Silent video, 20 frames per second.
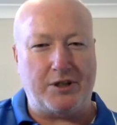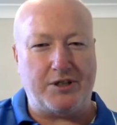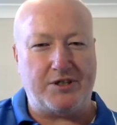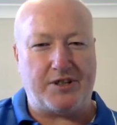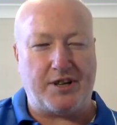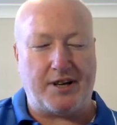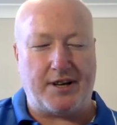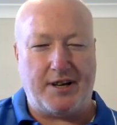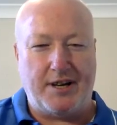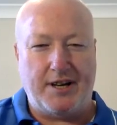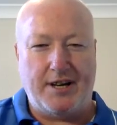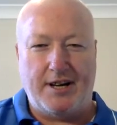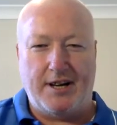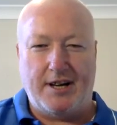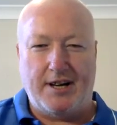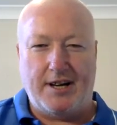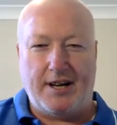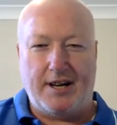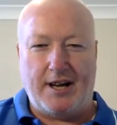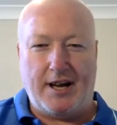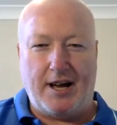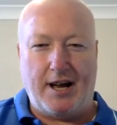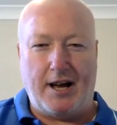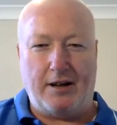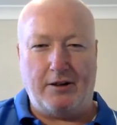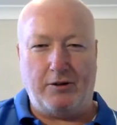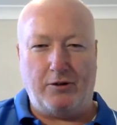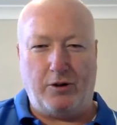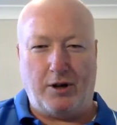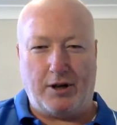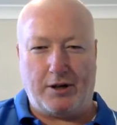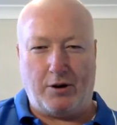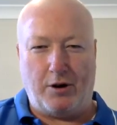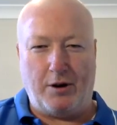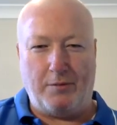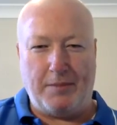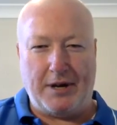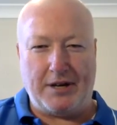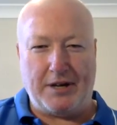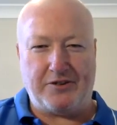Is there like,
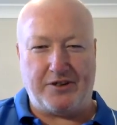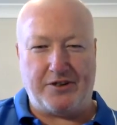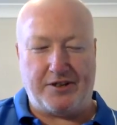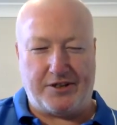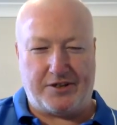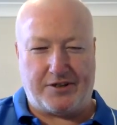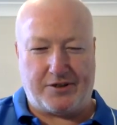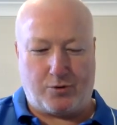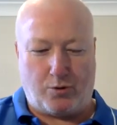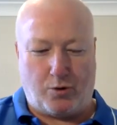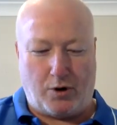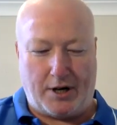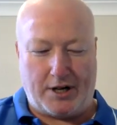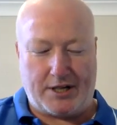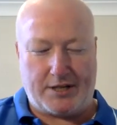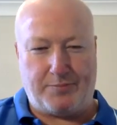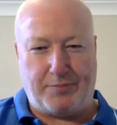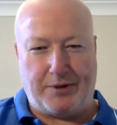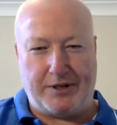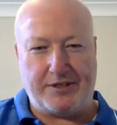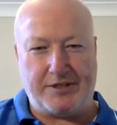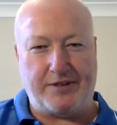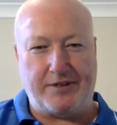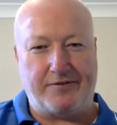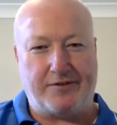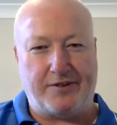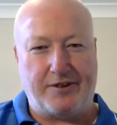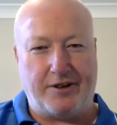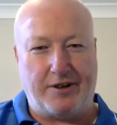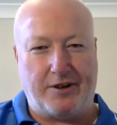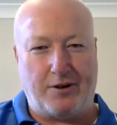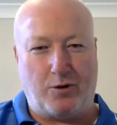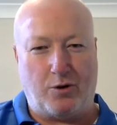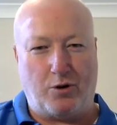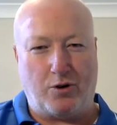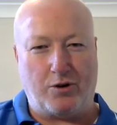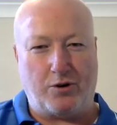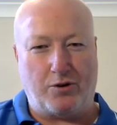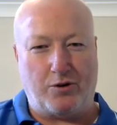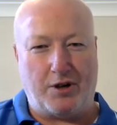I imagine this is quite expensive to
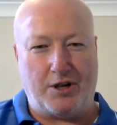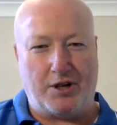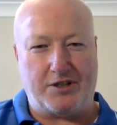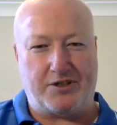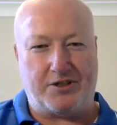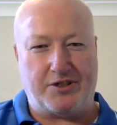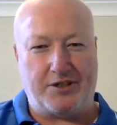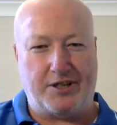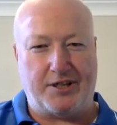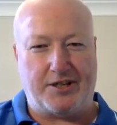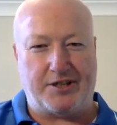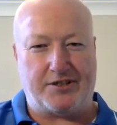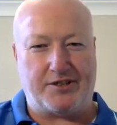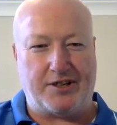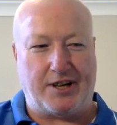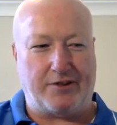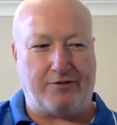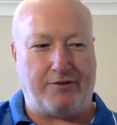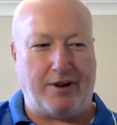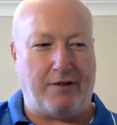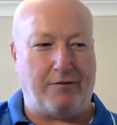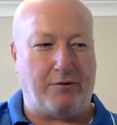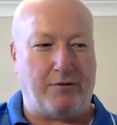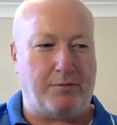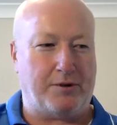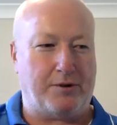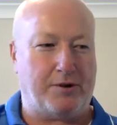organise interstate travel,